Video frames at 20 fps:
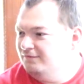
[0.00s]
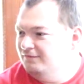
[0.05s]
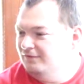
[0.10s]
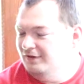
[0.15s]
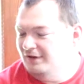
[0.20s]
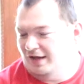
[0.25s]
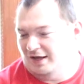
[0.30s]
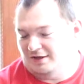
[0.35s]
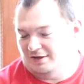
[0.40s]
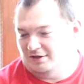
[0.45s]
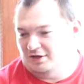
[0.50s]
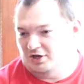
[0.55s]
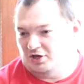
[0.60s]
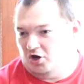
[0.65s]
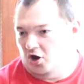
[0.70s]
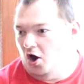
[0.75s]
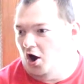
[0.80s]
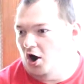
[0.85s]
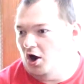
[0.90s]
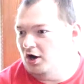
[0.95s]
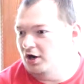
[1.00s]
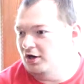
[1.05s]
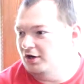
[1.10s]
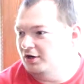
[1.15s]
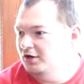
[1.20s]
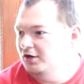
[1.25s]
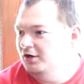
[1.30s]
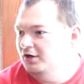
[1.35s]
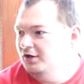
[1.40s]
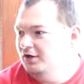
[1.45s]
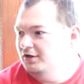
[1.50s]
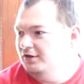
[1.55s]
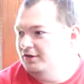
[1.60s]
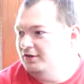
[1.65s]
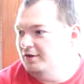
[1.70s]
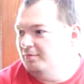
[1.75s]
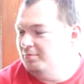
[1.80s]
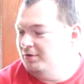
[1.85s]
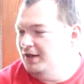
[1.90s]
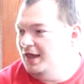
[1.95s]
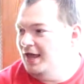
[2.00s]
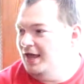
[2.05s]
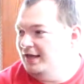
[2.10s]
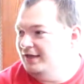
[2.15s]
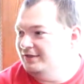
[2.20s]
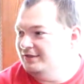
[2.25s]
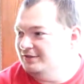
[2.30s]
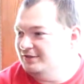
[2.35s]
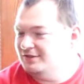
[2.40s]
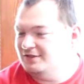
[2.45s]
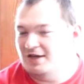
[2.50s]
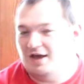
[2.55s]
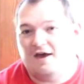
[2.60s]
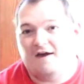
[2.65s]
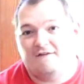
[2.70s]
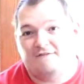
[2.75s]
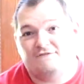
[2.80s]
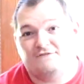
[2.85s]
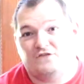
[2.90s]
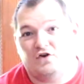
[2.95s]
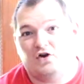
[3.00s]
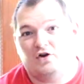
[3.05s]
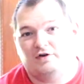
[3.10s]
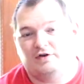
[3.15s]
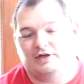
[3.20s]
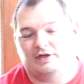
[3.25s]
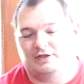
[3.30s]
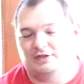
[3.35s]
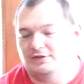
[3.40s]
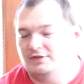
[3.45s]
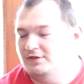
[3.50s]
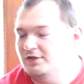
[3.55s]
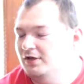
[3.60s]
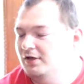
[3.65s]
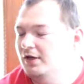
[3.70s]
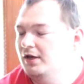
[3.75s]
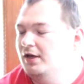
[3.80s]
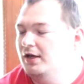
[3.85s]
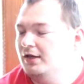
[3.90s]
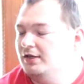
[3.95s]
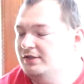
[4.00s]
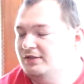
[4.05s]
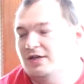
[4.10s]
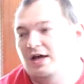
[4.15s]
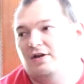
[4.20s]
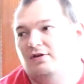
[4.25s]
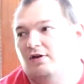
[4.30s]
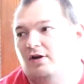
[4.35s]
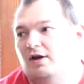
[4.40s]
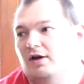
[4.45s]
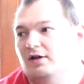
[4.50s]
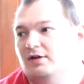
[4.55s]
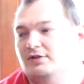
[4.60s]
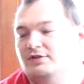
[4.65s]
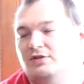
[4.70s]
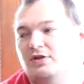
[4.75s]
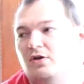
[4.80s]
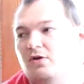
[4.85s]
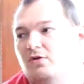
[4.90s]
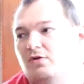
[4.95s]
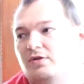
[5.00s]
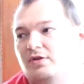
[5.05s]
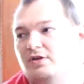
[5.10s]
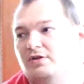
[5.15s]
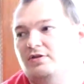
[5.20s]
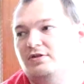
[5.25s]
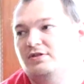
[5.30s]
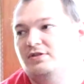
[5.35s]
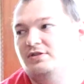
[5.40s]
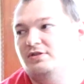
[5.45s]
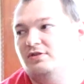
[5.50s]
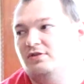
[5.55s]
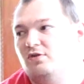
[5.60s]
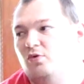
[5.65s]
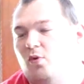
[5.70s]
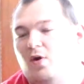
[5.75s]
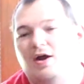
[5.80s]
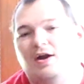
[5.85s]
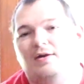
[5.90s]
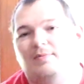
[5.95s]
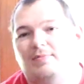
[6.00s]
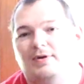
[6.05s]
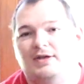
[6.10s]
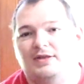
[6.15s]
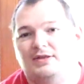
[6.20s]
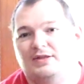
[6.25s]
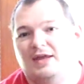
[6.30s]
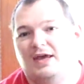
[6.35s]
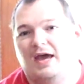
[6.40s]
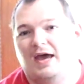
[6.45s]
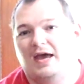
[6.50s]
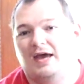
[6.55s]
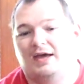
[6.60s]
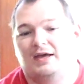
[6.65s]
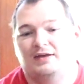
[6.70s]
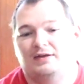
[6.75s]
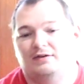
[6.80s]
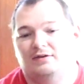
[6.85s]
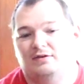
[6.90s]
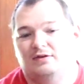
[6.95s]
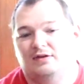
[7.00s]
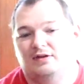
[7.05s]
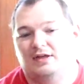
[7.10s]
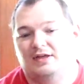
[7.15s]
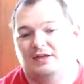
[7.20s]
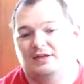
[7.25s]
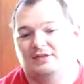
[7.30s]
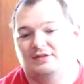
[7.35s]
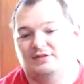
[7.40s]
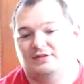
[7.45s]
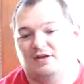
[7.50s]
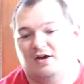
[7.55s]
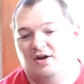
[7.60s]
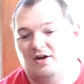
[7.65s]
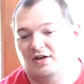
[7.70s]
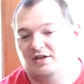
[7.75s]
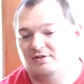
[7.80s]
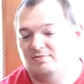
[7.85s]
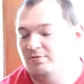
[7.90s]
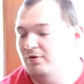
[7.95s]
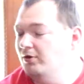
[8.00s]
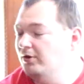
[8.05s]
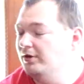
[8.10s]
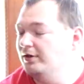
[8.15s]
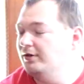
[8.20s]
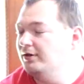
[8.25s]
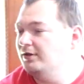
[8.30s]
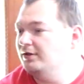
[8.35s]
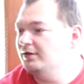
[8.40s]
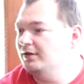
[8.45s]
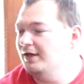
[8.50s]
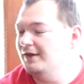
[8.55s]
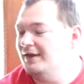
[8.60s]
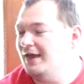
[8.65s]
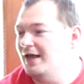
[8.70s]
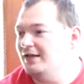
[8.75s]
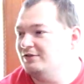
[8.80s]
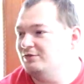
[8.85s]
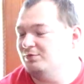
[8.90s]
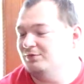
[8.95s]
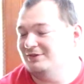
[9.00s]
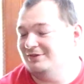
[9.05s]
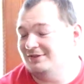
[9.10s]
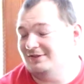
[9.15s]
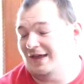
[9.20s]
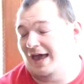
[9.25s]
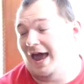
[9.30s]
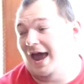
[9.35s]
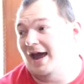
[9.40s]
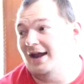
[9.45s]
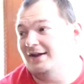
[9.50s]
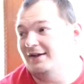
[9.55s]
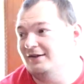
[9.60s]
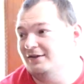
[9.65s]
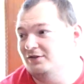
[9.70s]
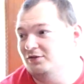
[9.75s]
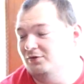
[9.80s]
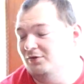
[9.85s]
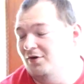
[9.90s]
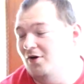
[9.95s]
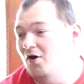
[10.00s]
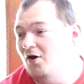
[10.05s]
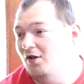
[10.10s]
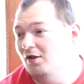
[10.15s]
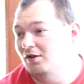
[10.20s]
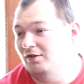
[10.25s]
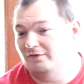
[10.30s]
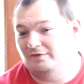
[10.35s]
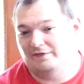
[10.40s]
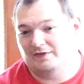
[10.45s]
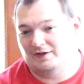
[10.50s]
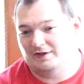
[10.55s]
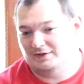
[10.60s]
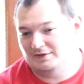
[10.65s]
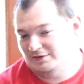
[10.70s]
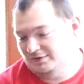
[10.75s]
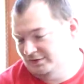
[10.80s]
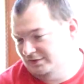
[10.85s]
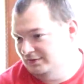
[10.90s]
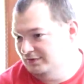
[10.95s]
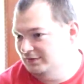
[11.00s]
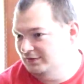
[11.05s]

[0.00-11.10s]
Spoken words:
like the car, the planes, furries, etc. So there's quite a bit that is unexplored, and that's what's adding to all of this.